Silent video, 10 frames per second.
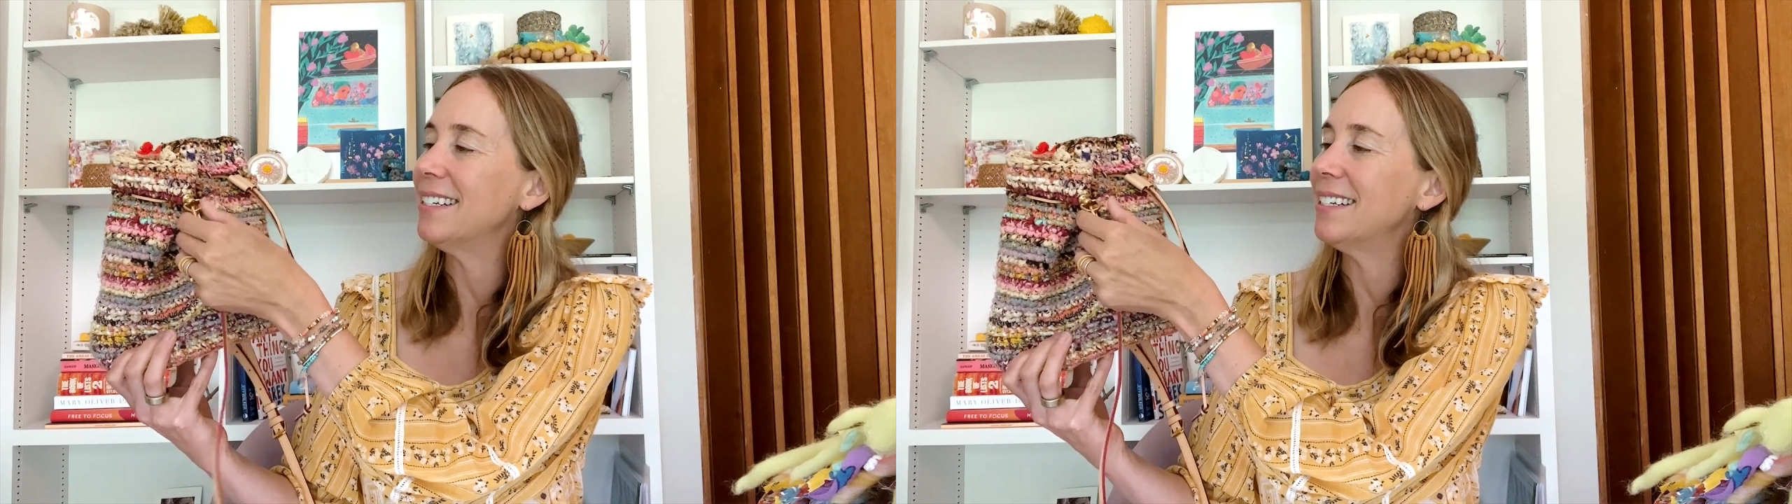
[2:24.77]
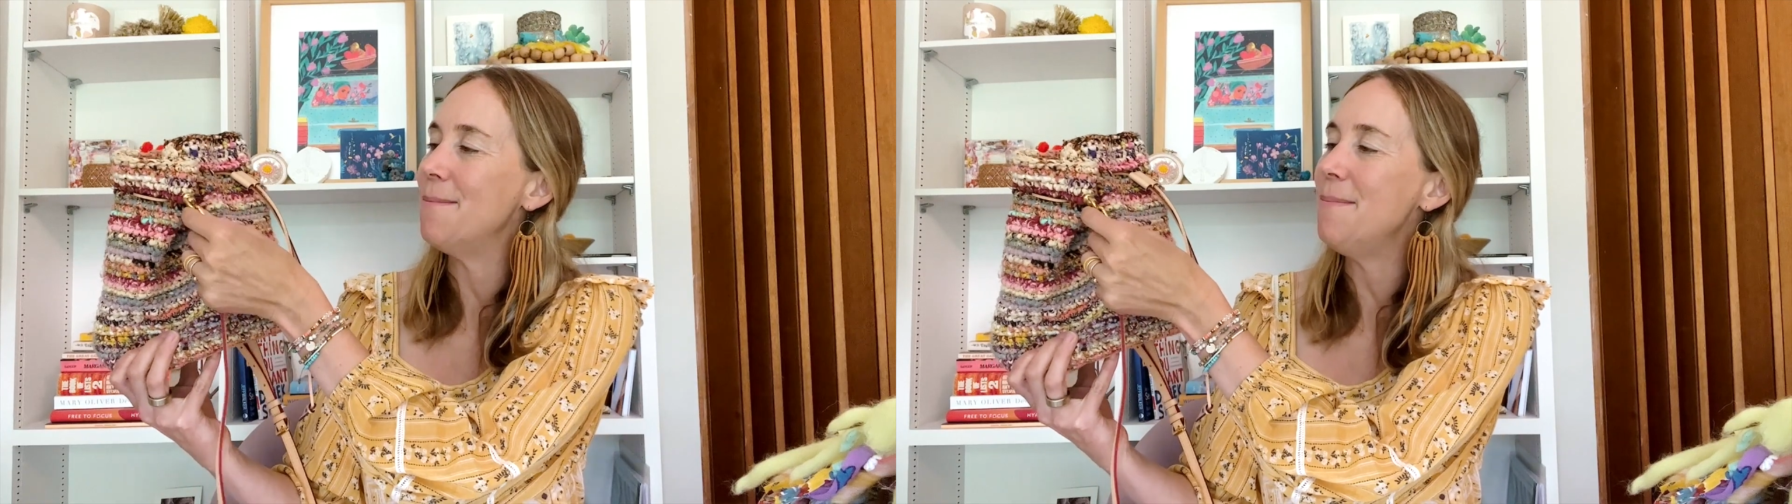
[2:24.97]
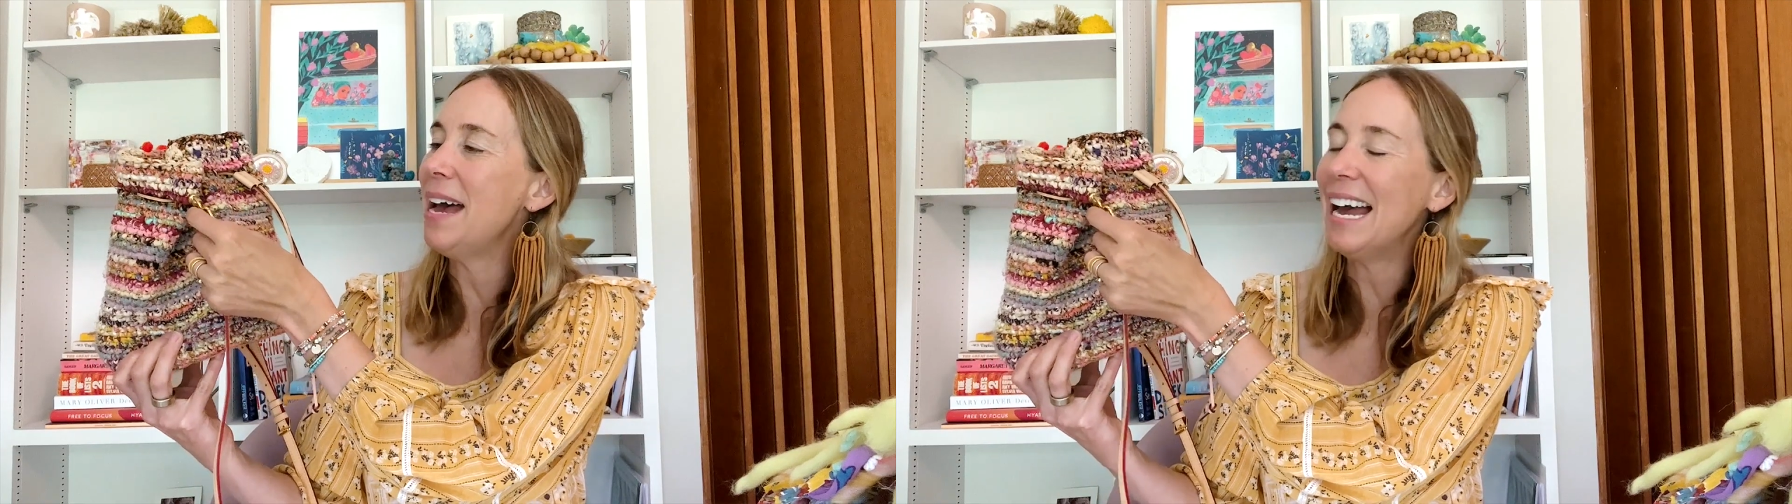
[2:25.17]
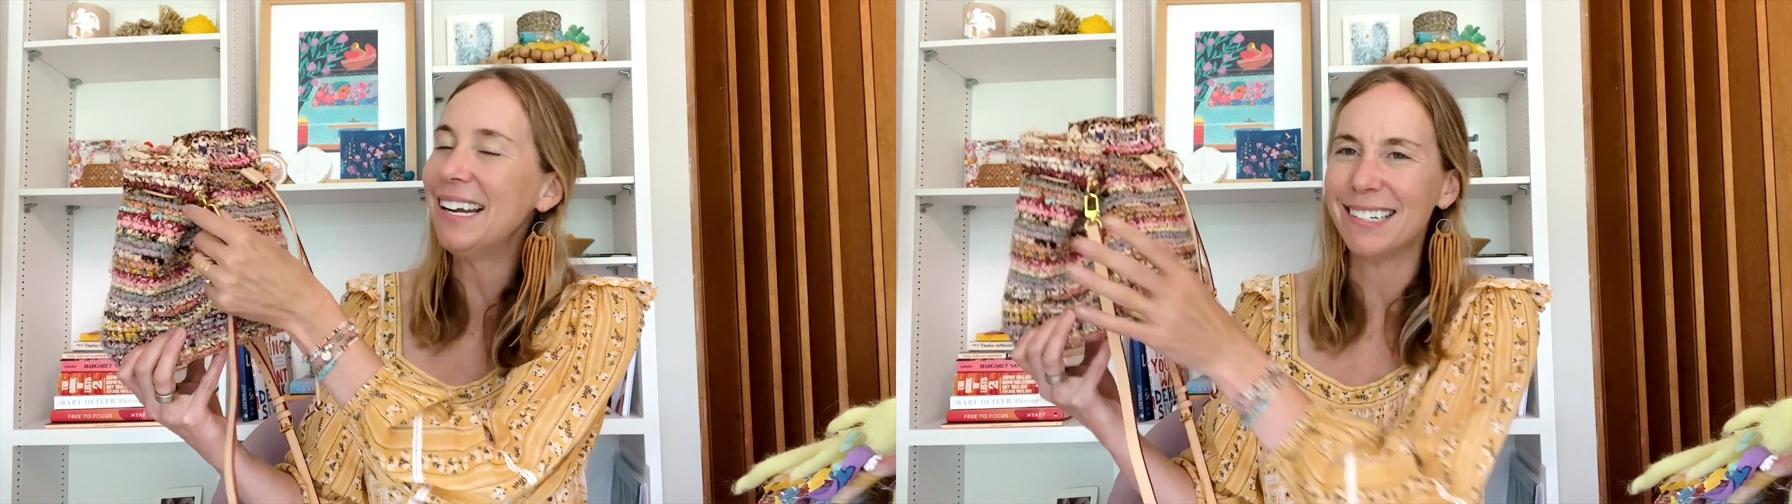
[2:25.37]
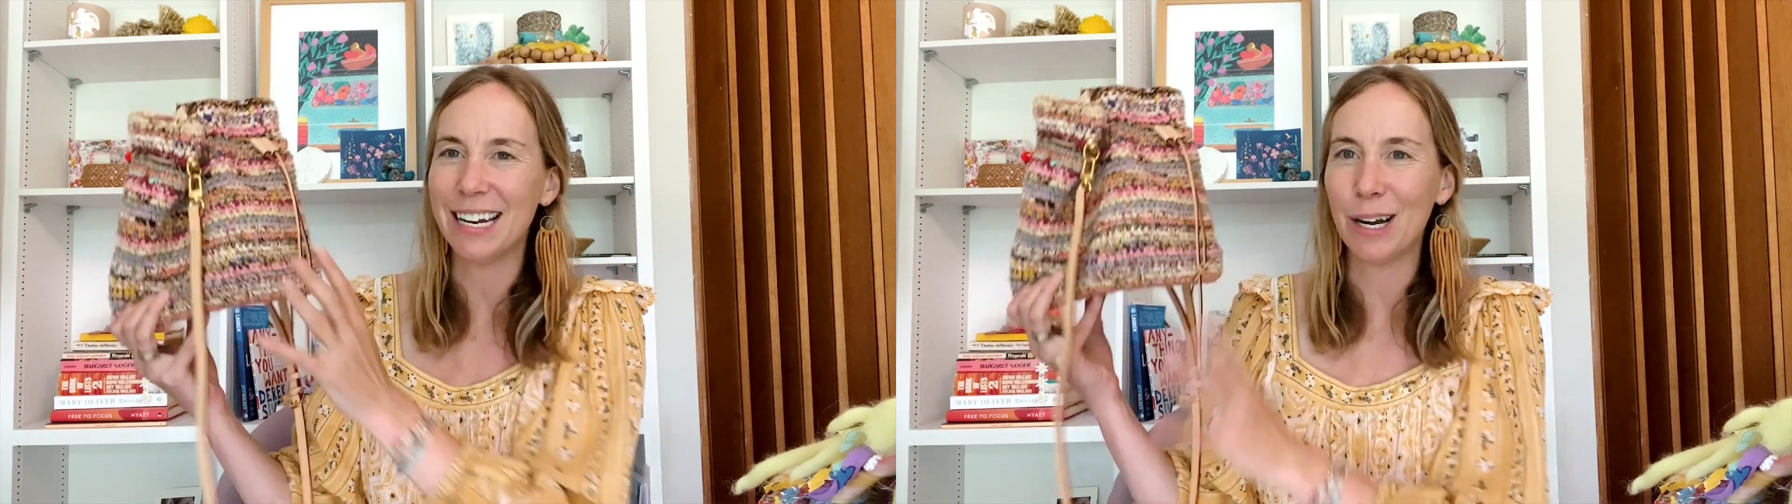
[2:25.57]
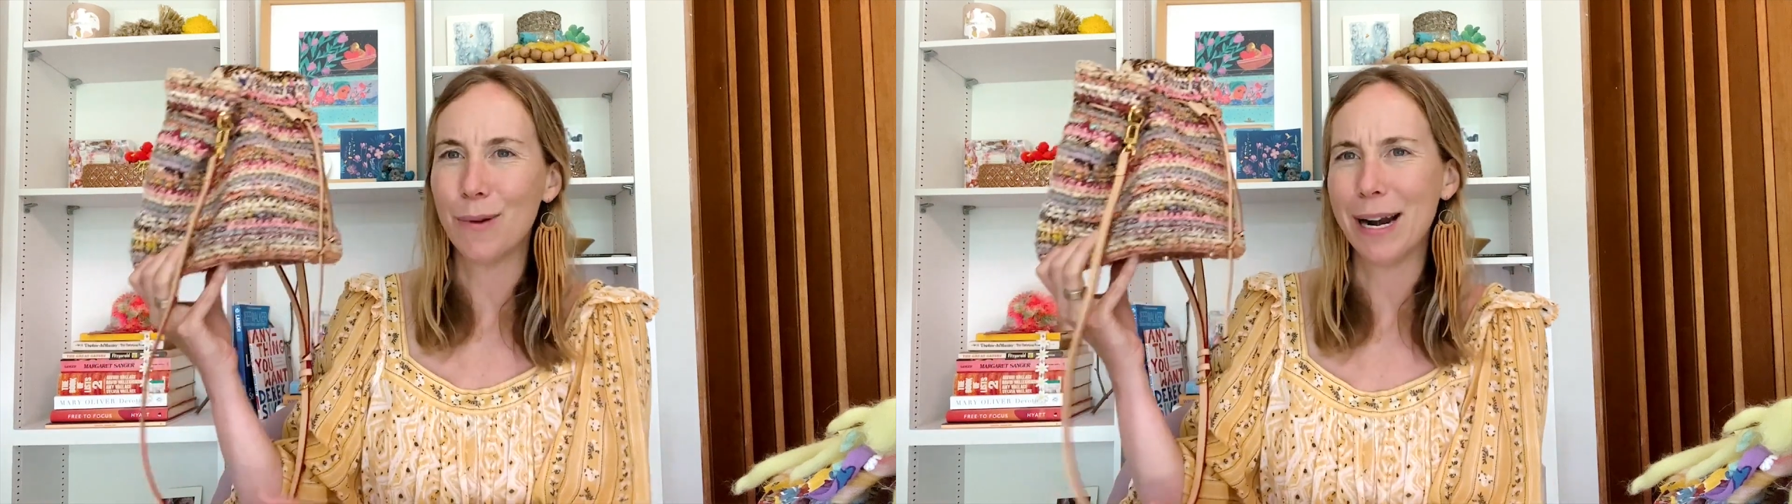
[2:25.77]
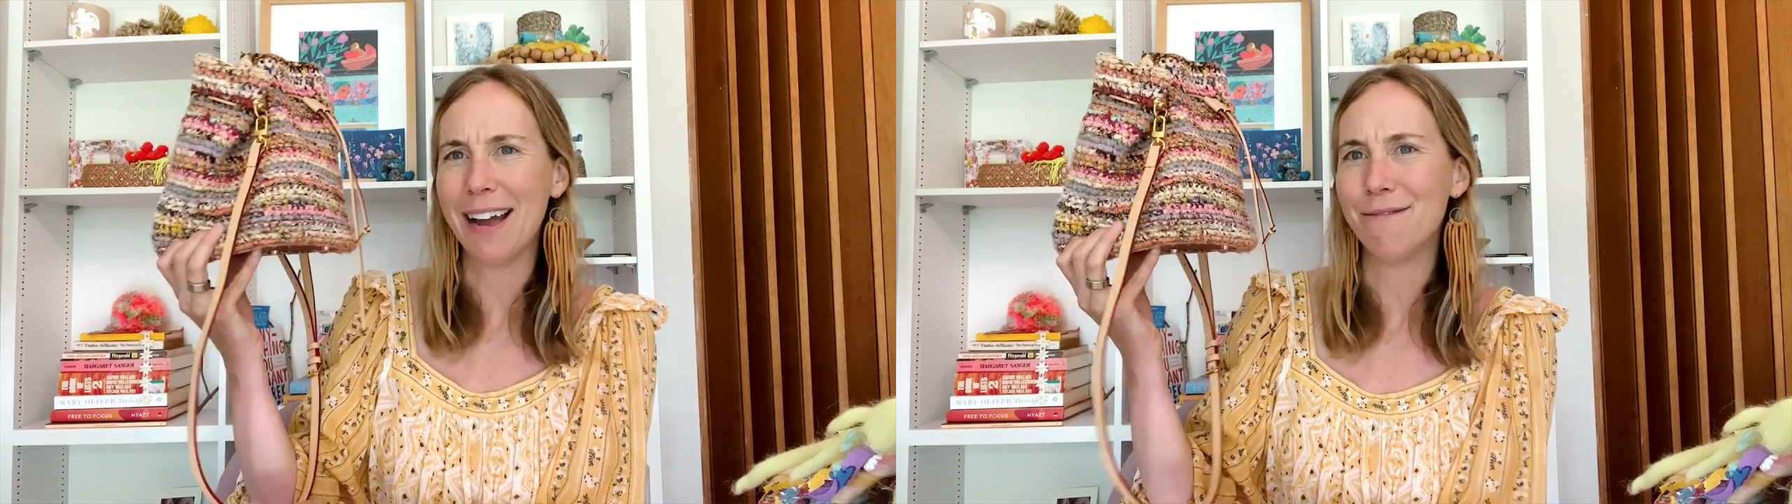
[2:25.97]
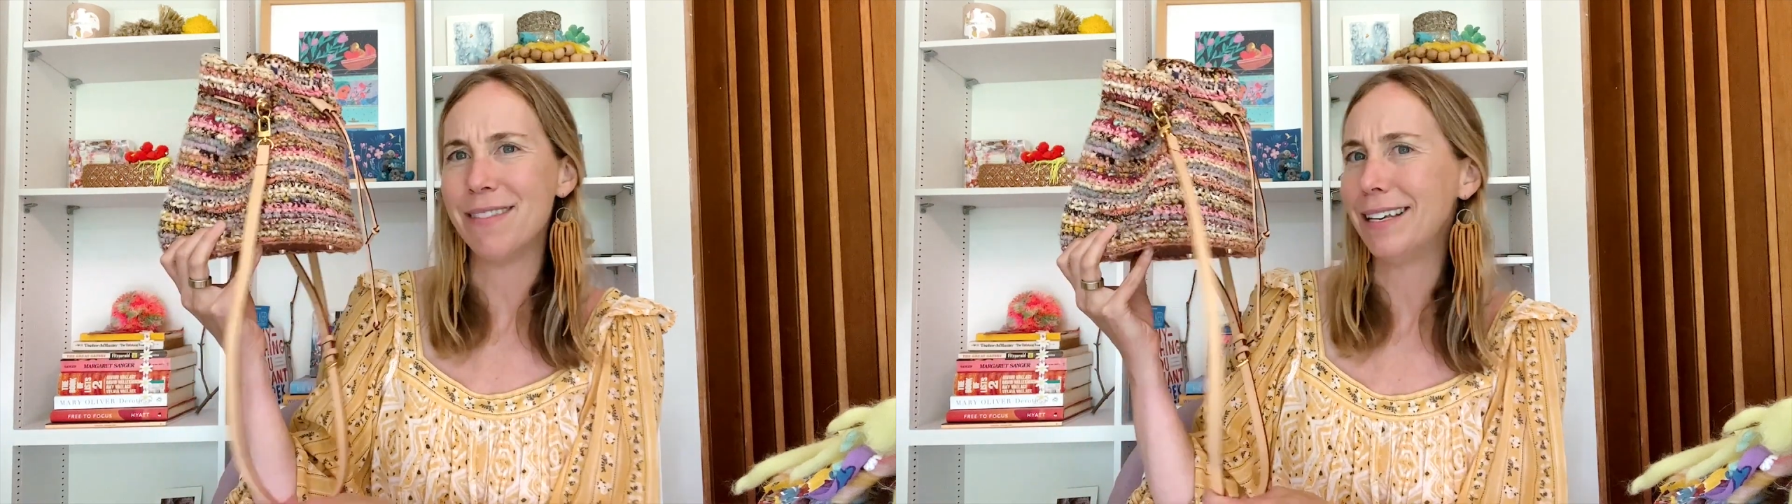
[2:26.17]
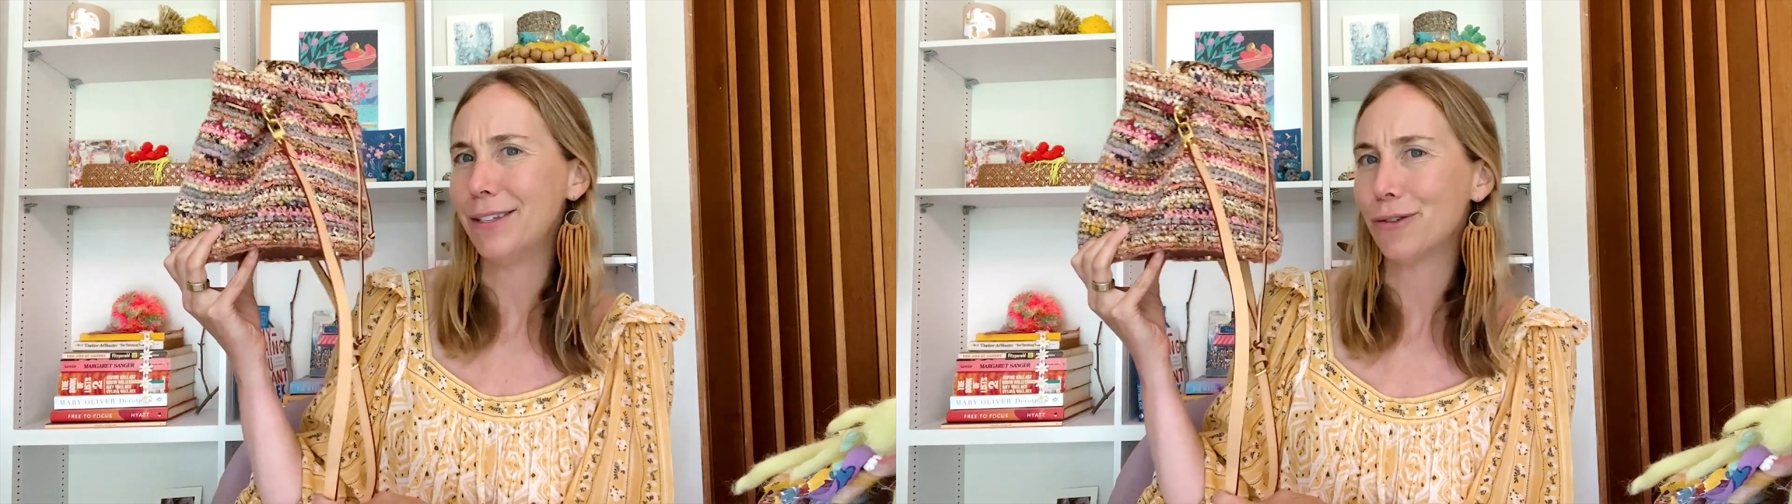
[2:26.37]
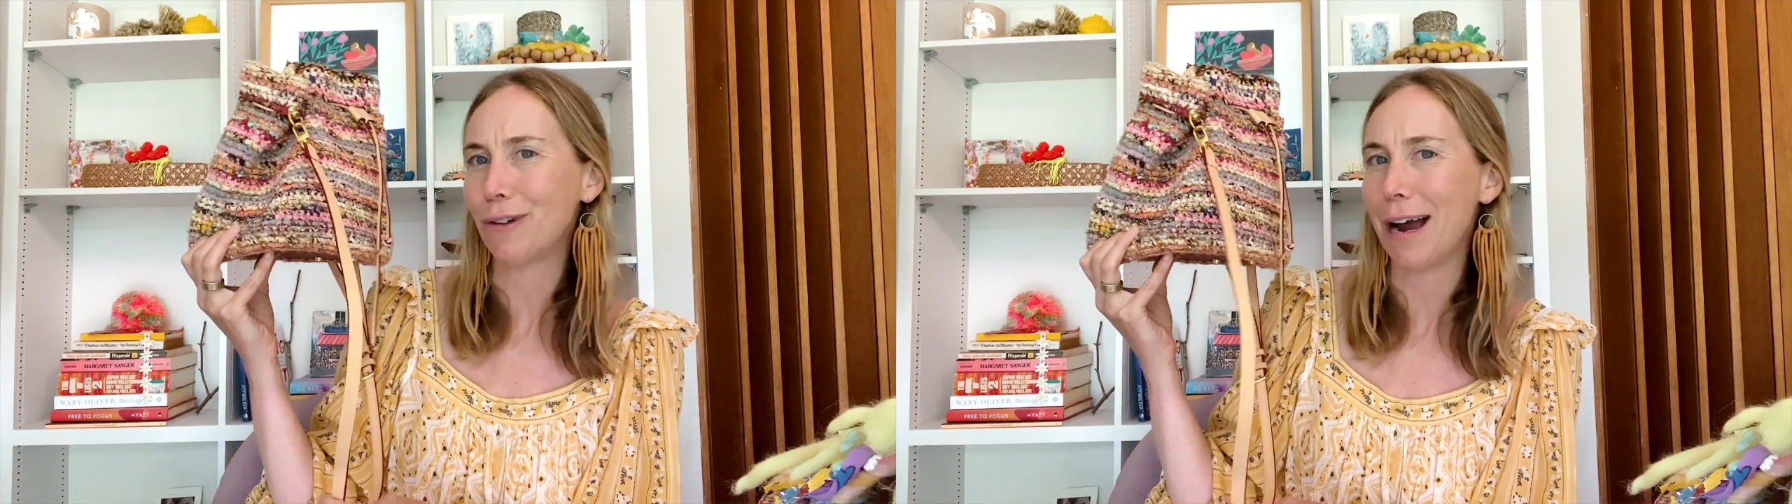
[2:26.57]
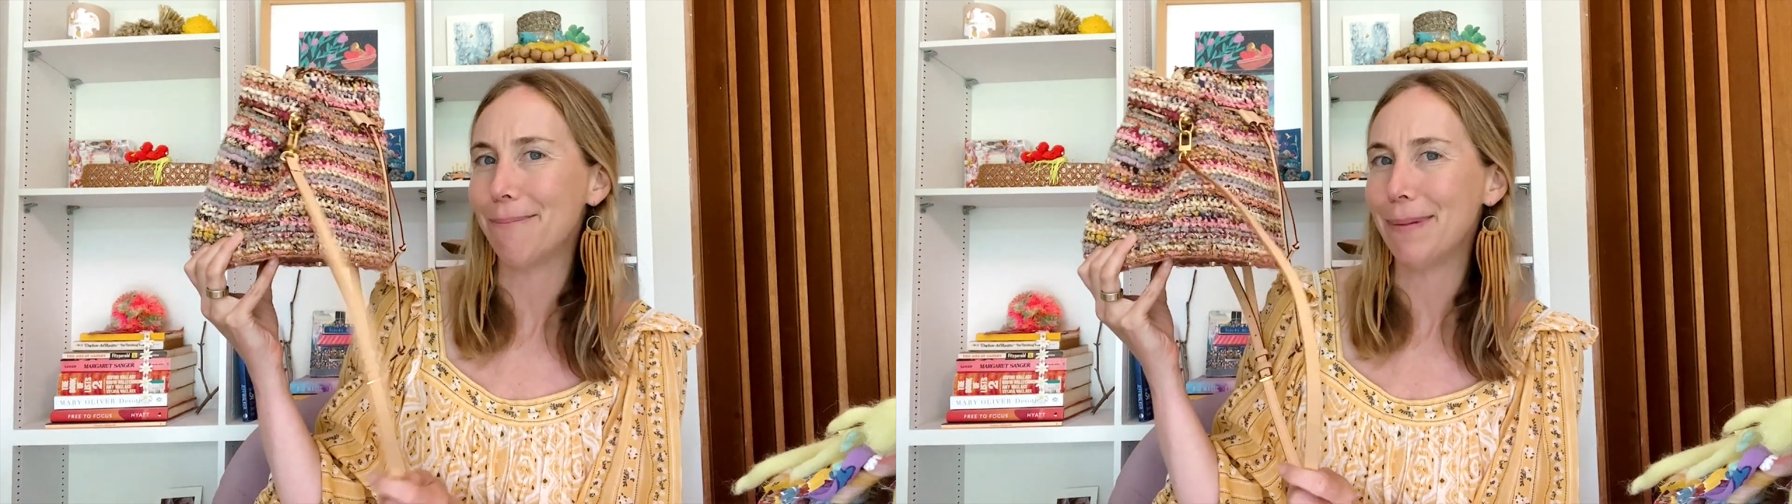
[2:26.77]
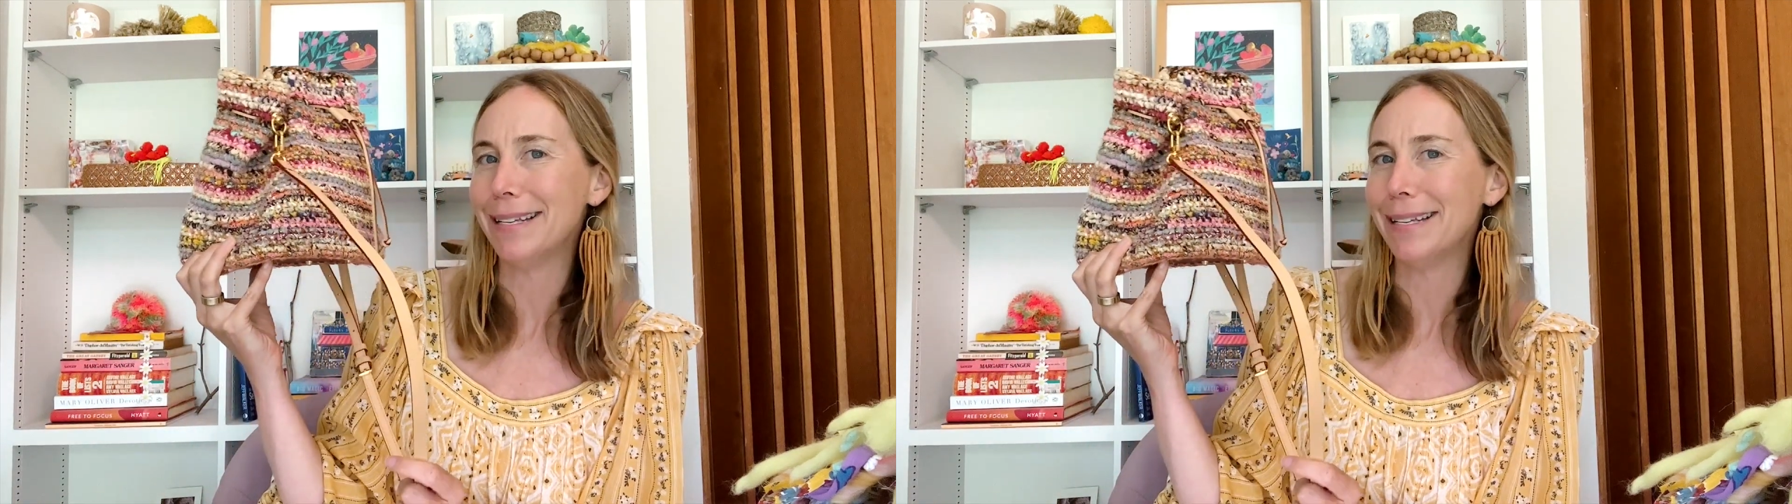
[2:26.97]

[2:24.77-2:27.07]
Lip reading: to match and I want to have this strap